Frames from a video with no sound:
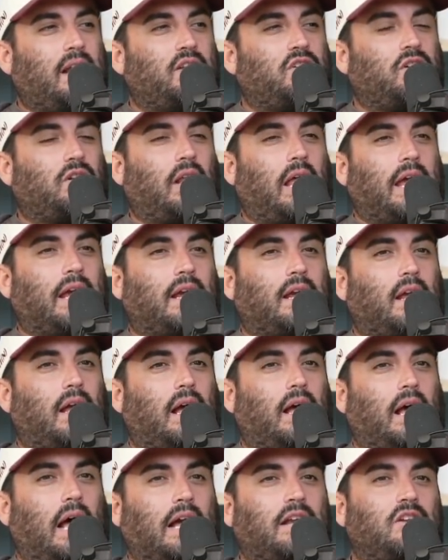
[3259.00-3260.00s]
And you're like,
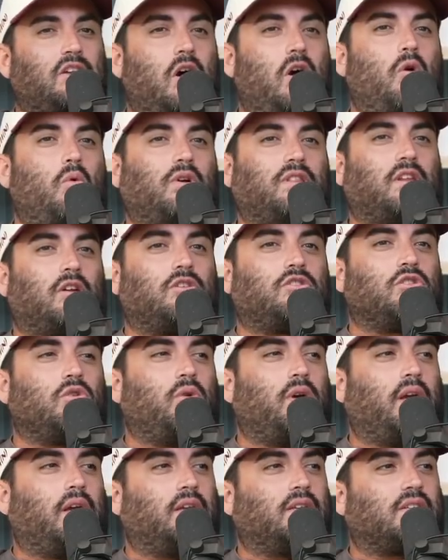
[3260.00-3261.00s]
I know what they're
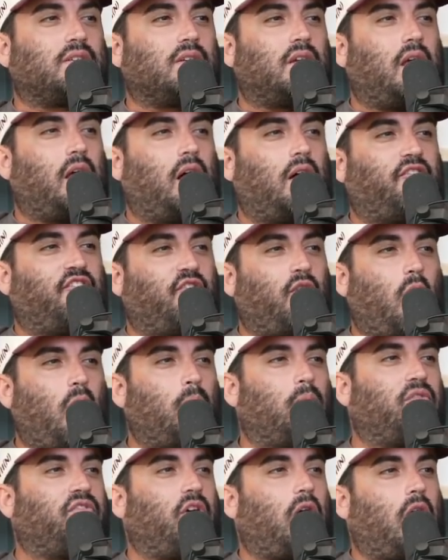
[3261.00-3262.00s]
doing is a
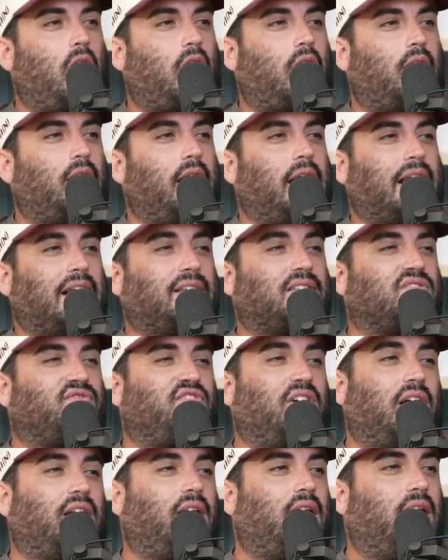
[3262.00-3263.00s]
form of art and it's
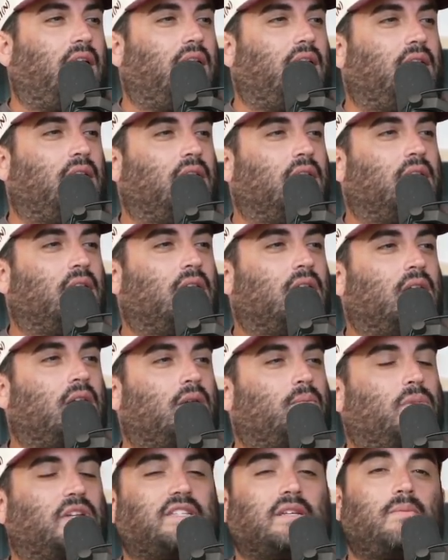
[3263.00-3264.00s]
funny.
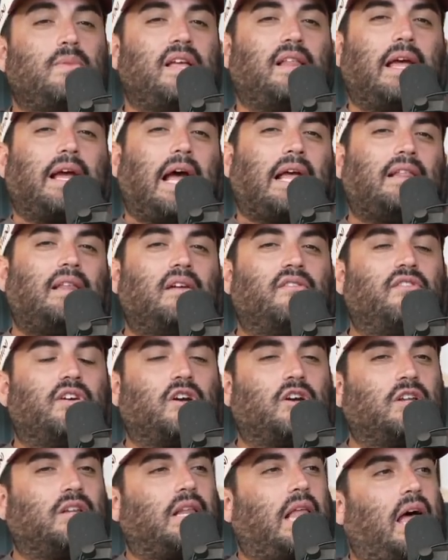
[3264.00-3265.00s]
But to me, like I live
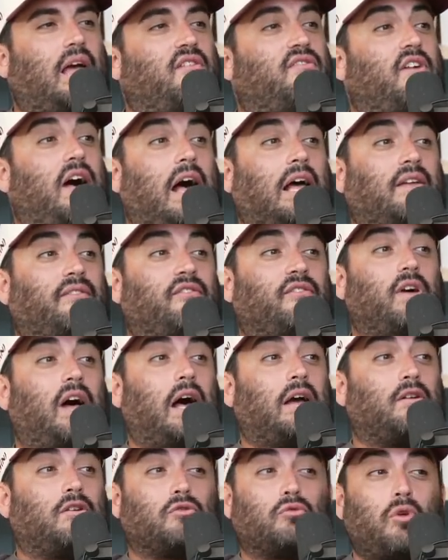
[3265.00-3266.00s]
a good life.
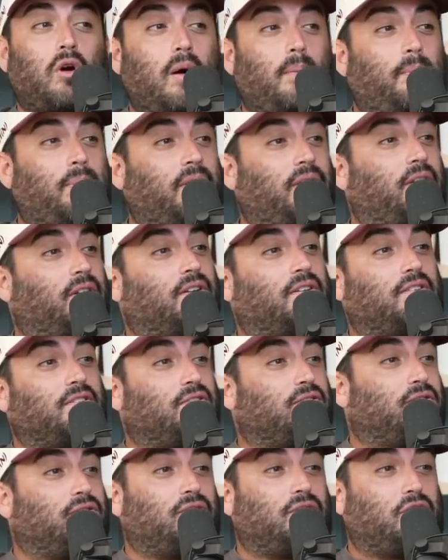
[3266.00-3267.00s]
I grew up in a
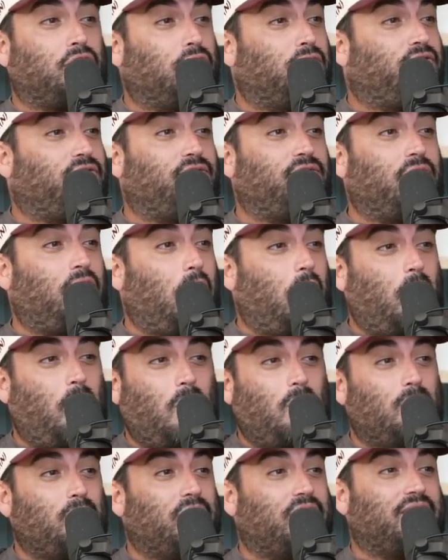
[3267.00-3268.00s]
good
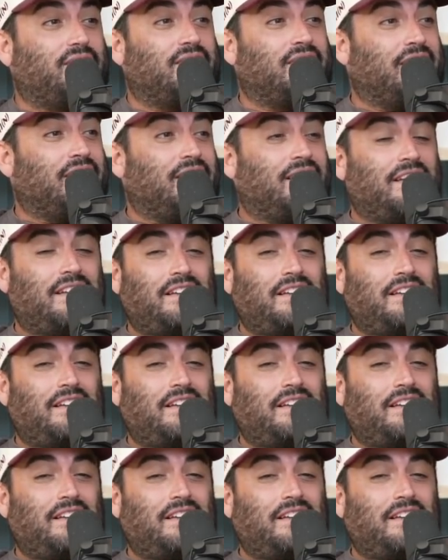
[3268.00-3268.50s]
home and